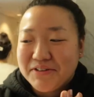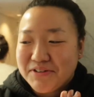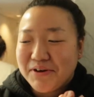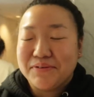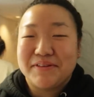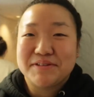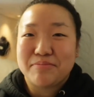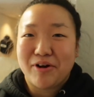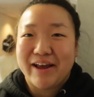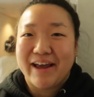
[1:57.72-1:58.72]
So this
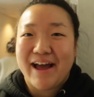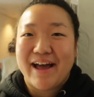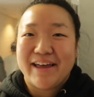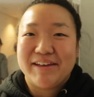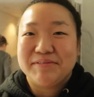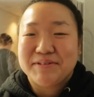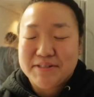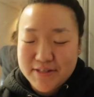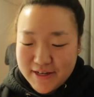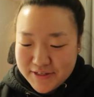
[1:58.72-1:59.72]
morning I
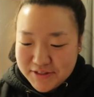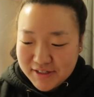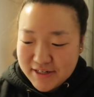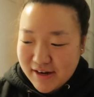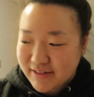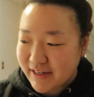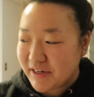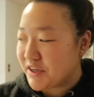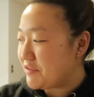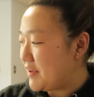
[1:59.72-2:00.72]
was conducting
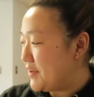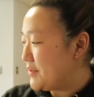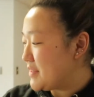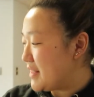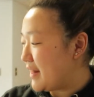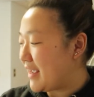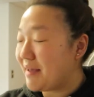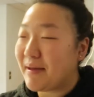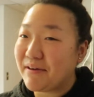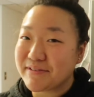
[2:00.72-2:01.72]
interviews and then I
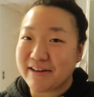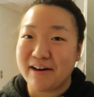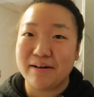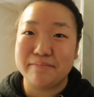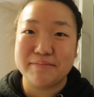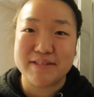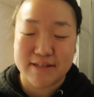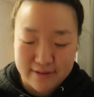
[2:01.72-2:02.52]
came out to come see